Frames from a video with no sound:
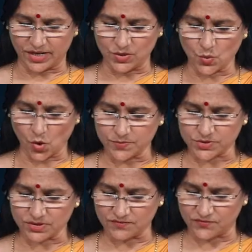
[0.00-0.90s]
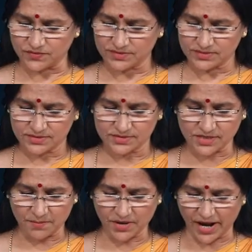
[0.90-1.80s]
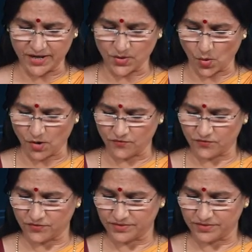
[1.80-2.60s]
Can you observe some kind of